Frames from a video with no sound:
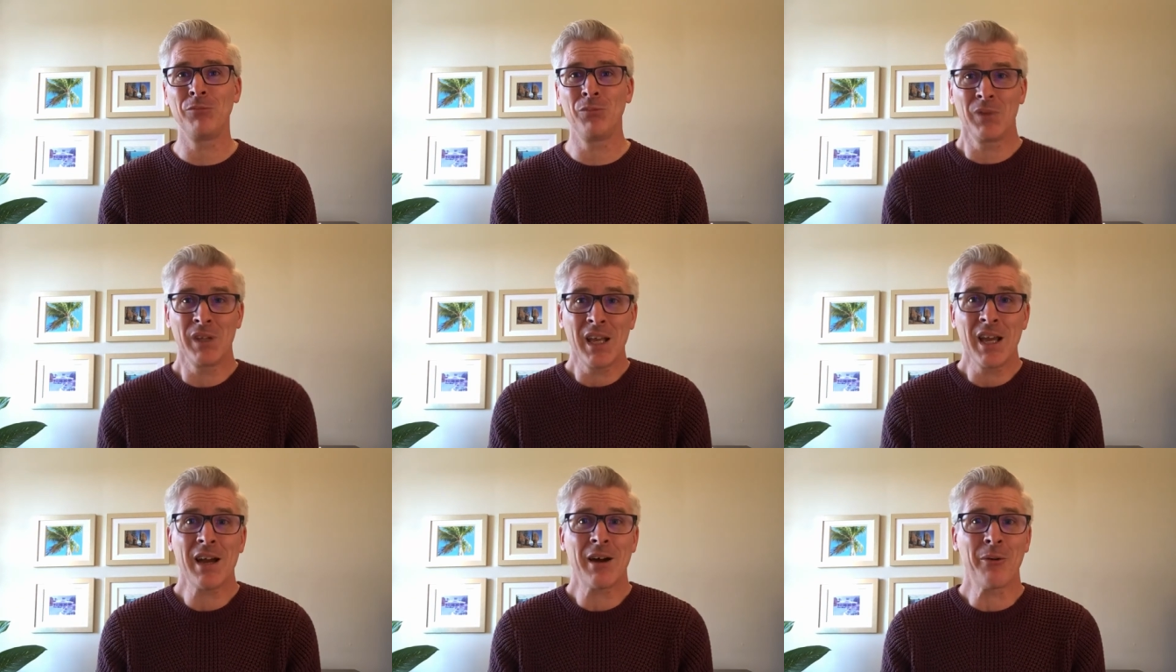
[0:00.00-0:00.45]

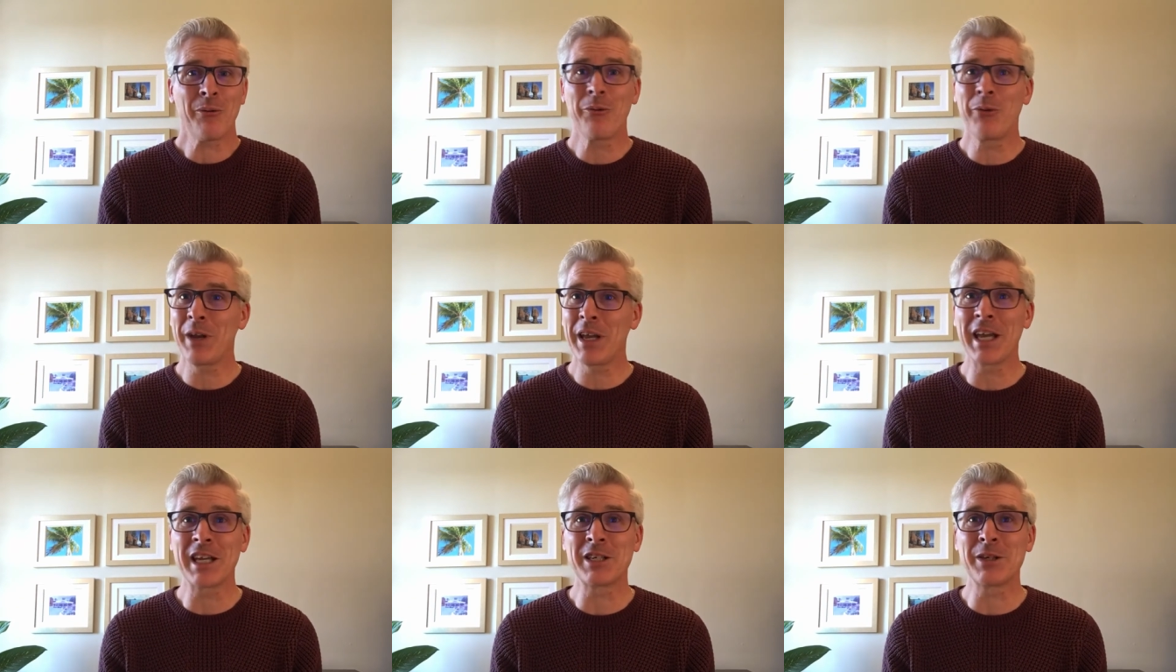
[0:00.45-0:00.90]
Yeah,
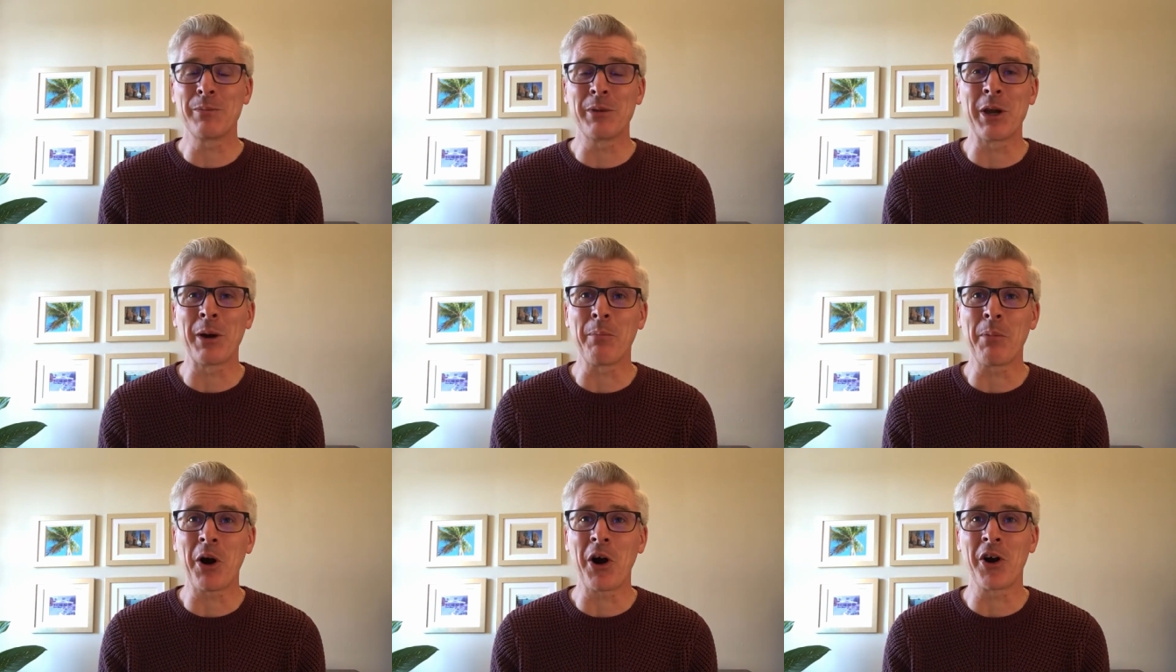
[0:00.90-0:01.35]
we get to be
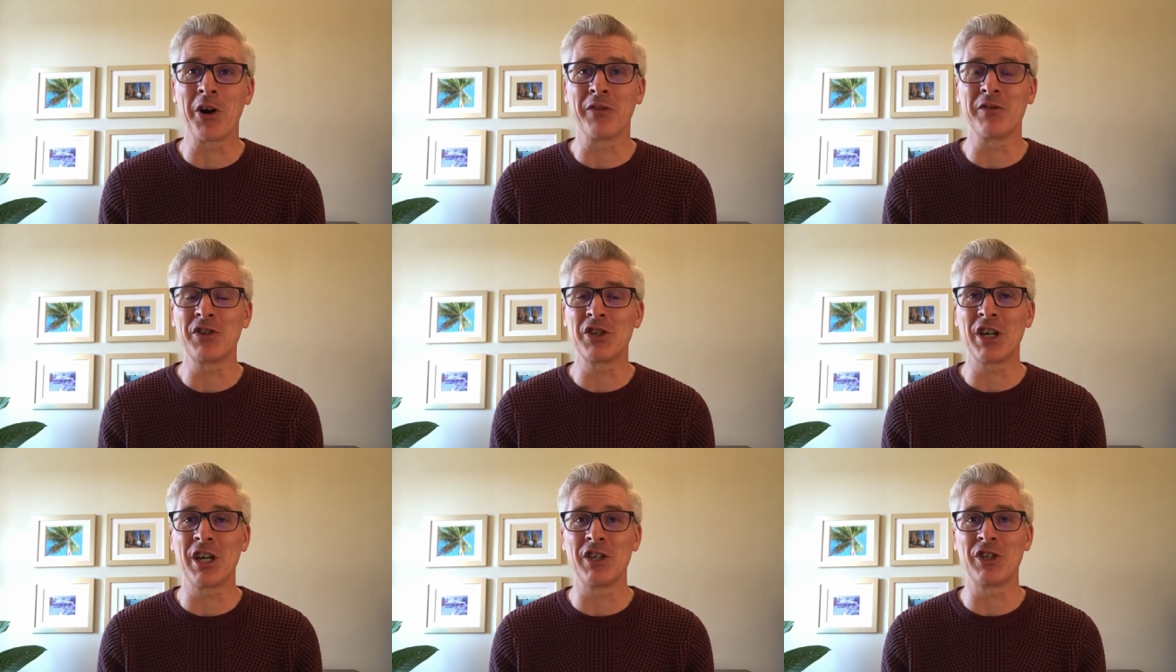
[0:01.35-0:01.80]
a part of
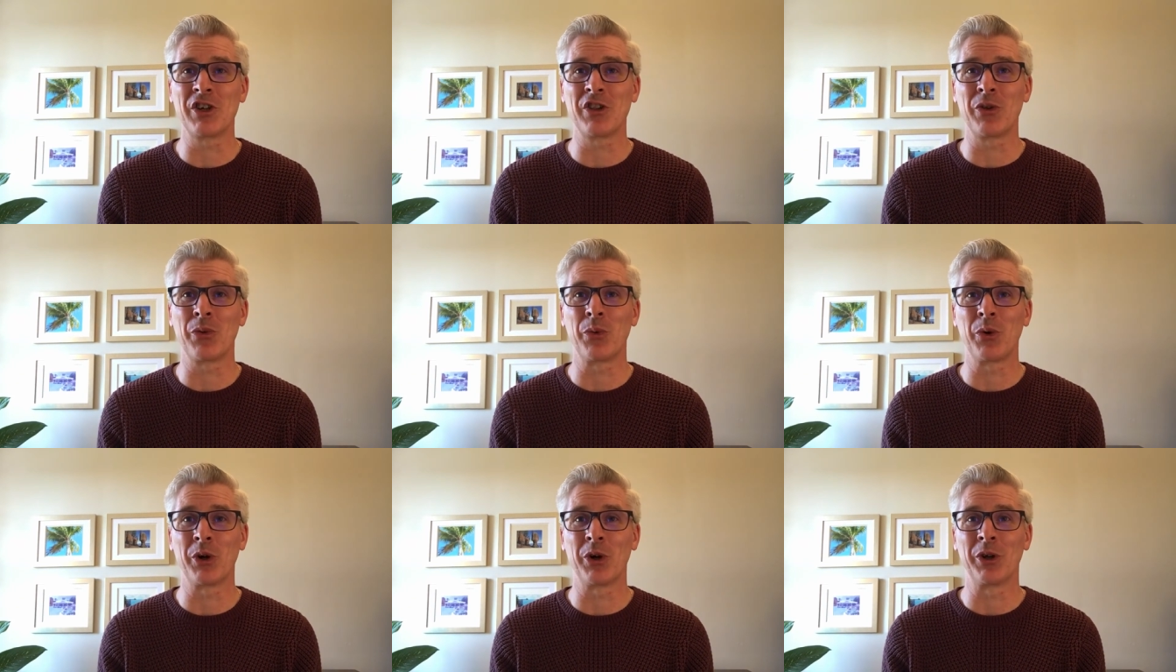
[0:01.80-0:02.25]
changing the
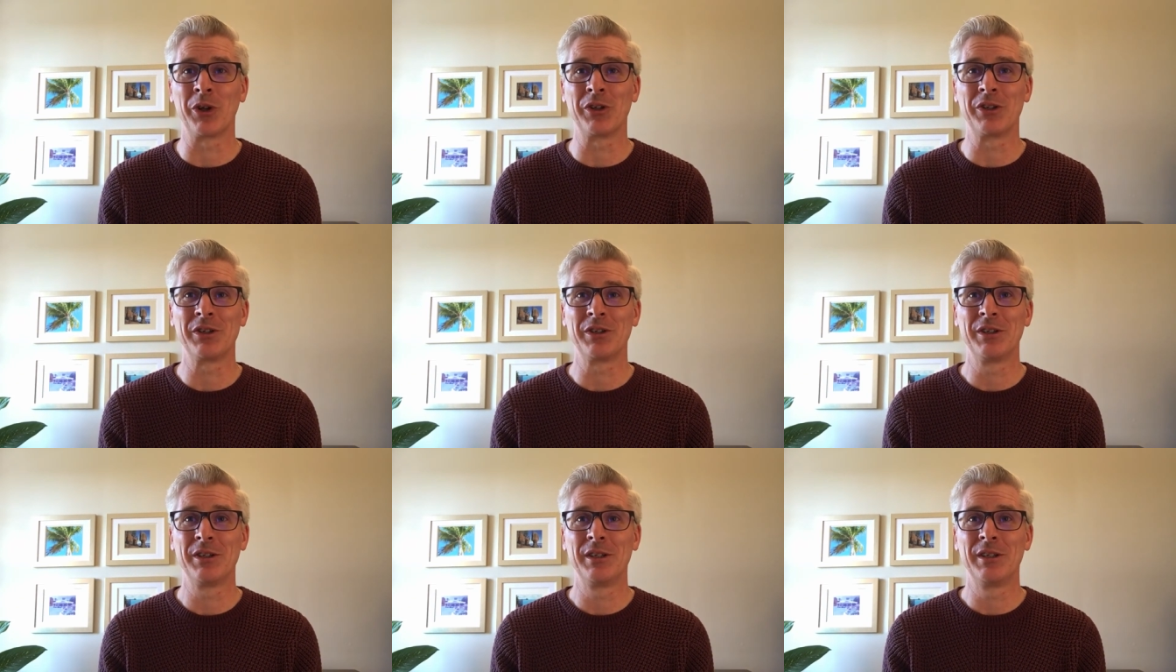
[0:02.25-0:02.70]

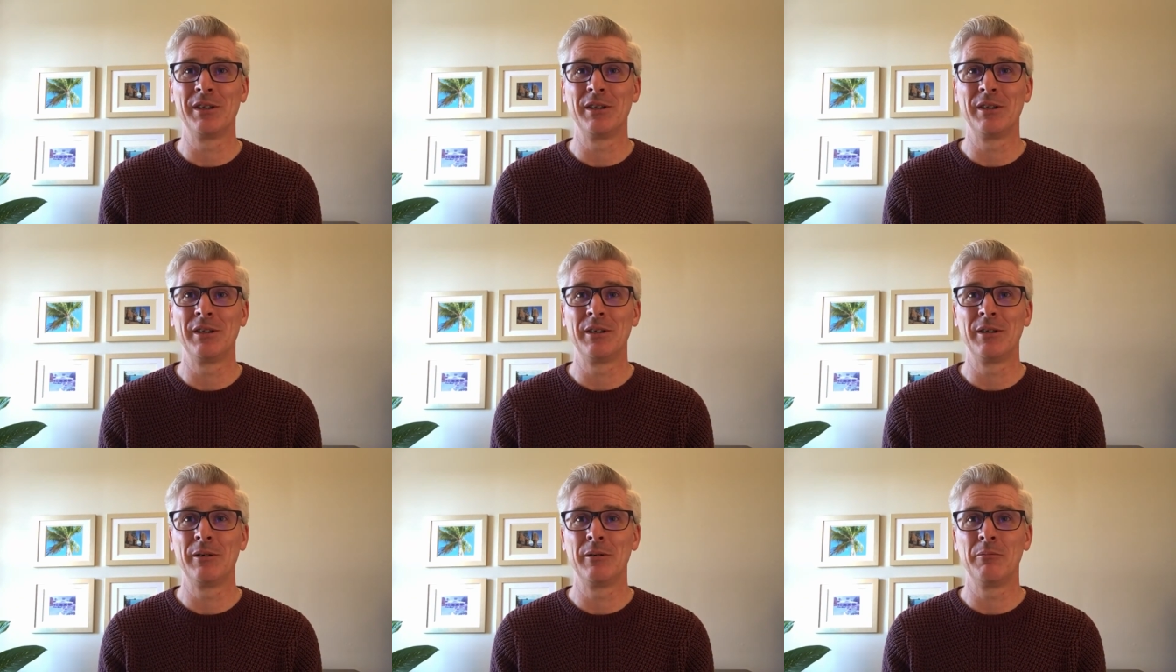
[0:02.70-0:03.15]
world,
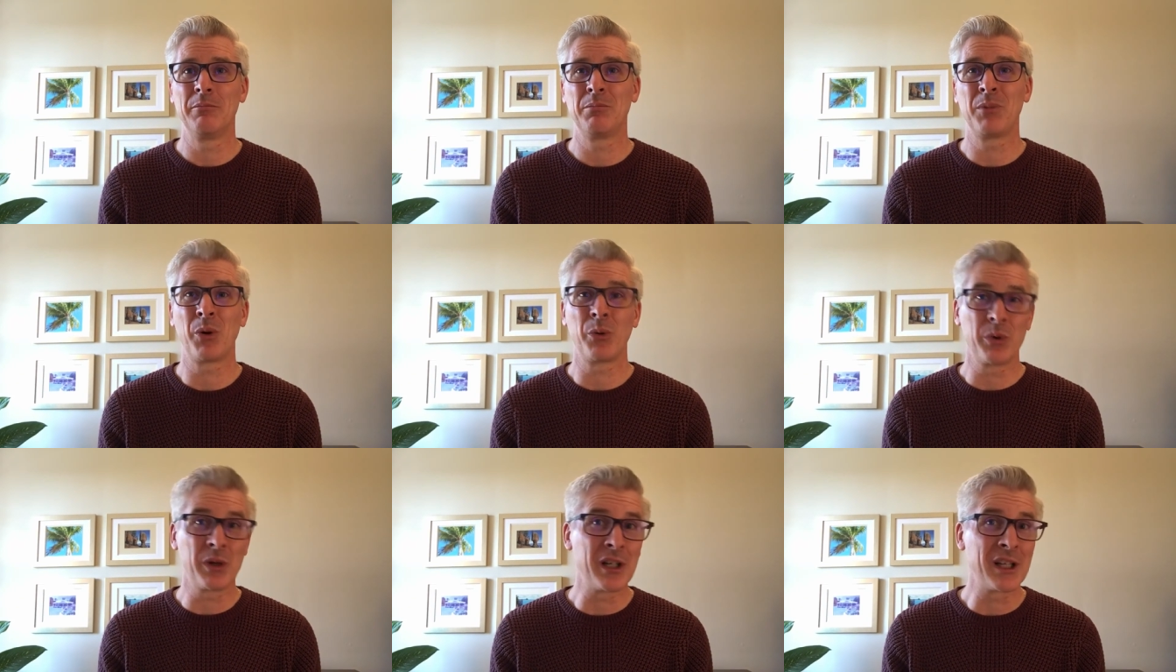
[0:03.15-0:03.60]

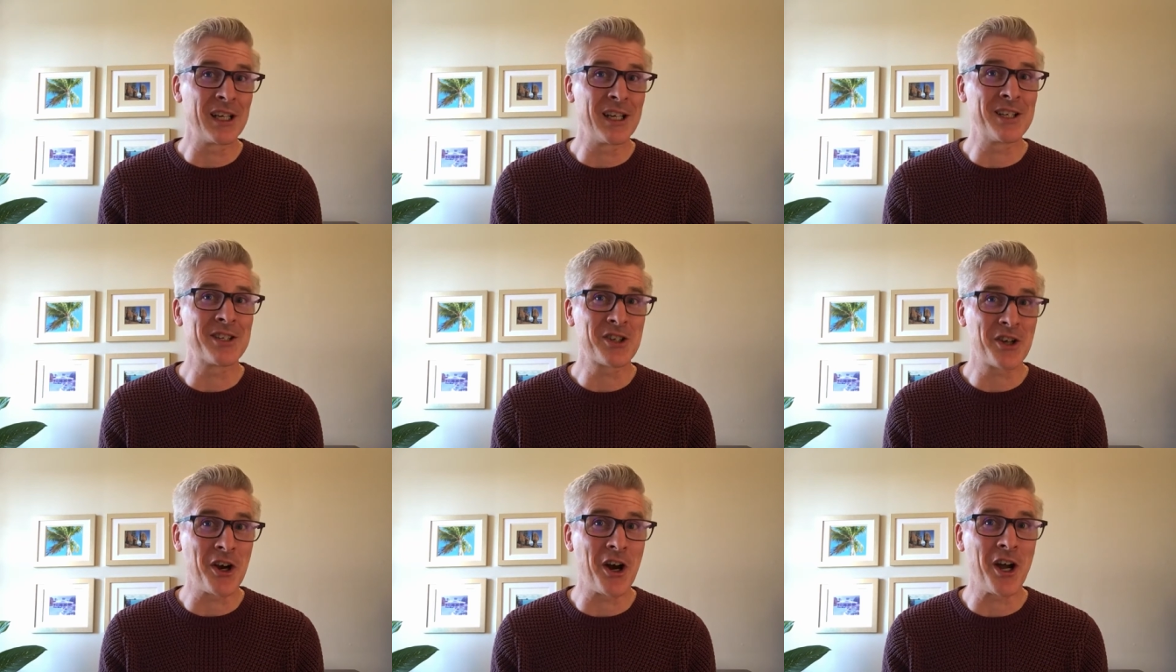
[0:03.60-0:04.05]
but really
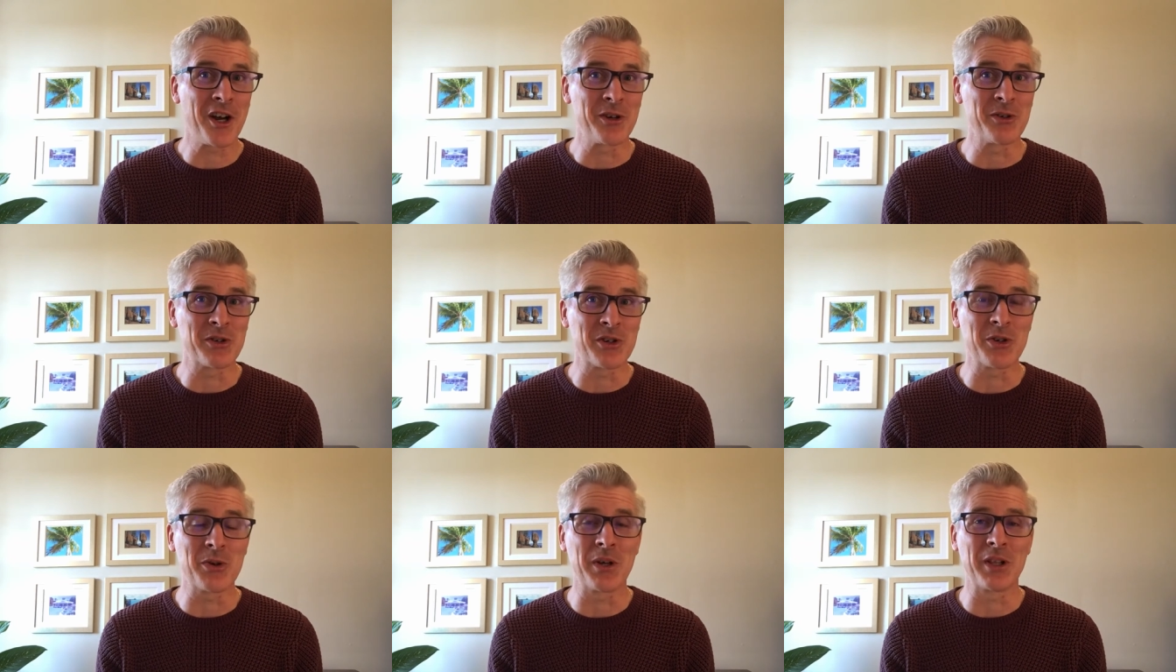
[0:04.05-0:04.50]
it's God
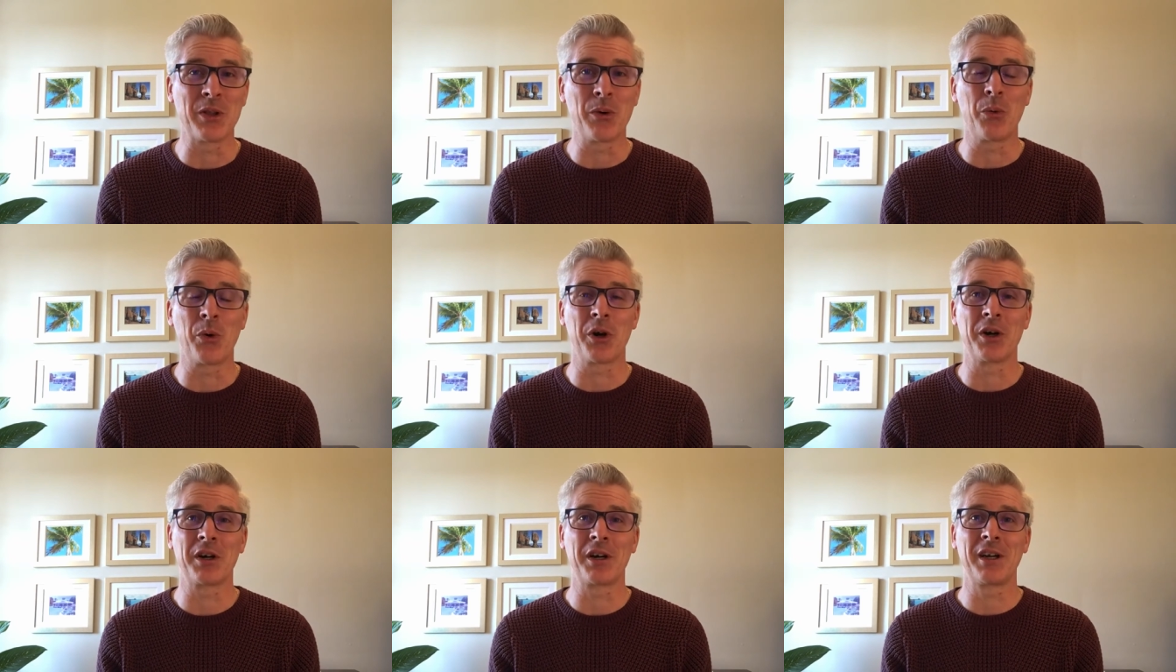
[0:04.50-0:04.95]
who's doing the
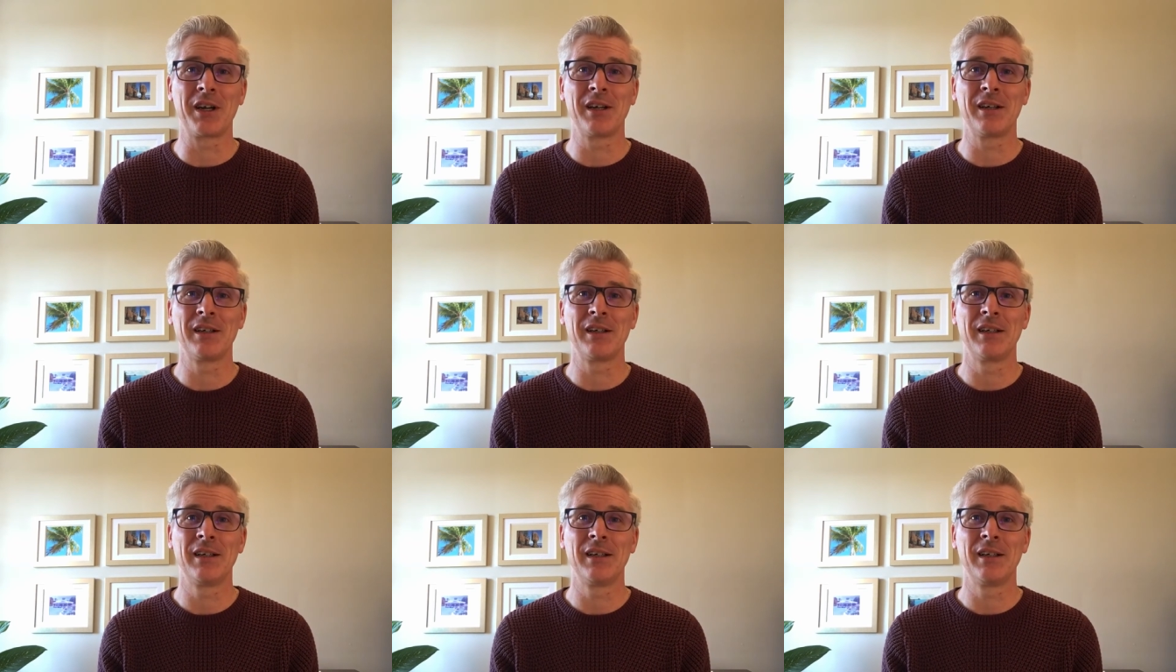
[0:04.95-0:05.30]
work.